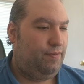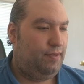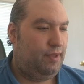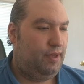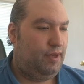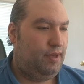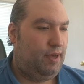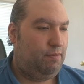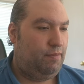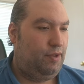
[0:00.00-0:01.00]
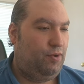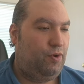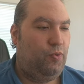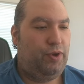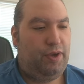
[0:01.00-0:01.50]
I'm,
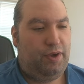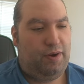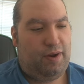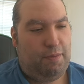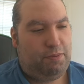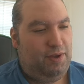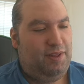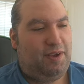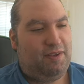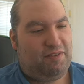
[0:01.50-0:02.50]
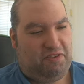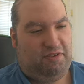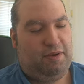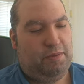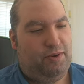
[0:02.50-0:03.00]
going here. I played a
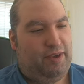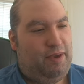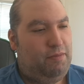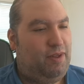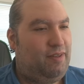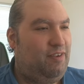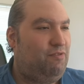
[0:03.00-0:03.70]
similar game like this